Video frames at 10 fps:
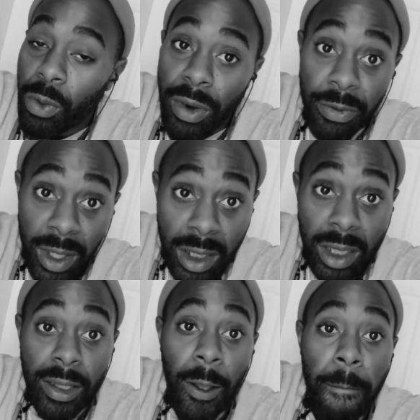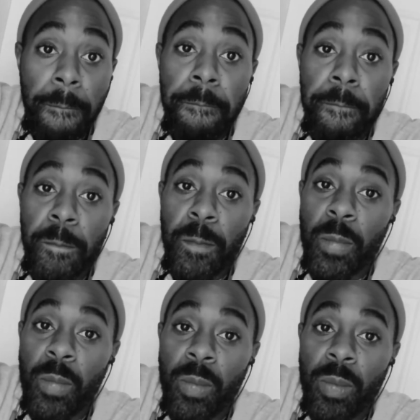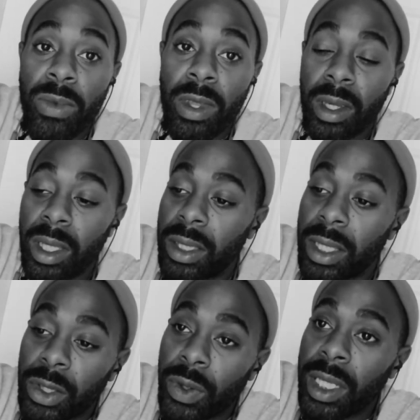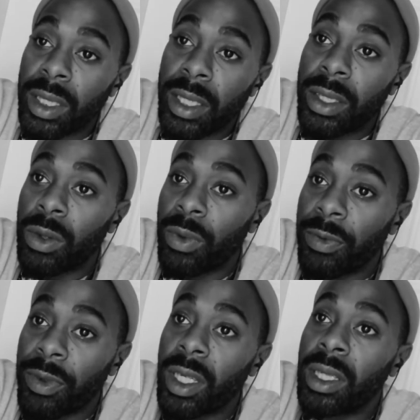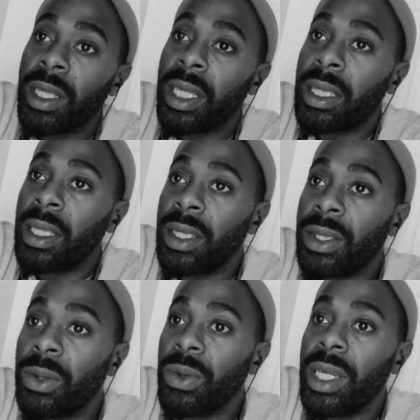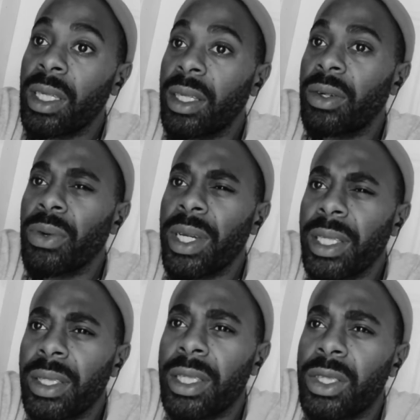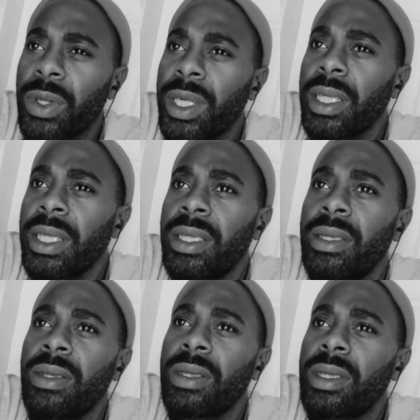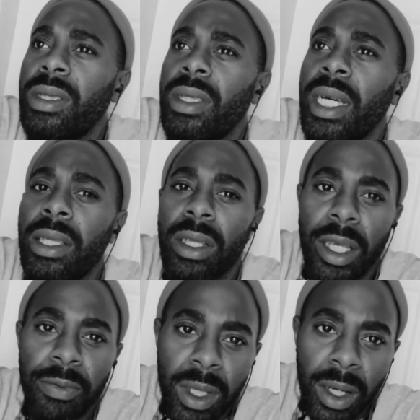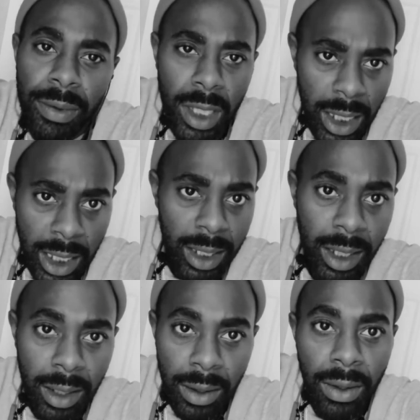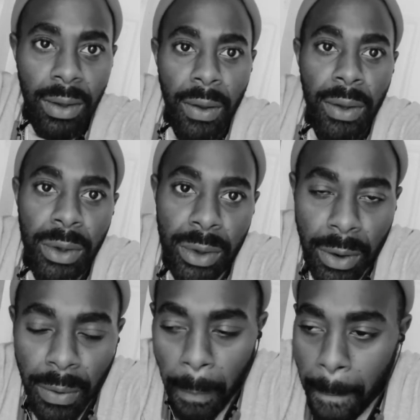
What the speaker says: revealing. It translates to revealing. I think it's Greek. In Greek, it translates to like the lifting of the lid, you know.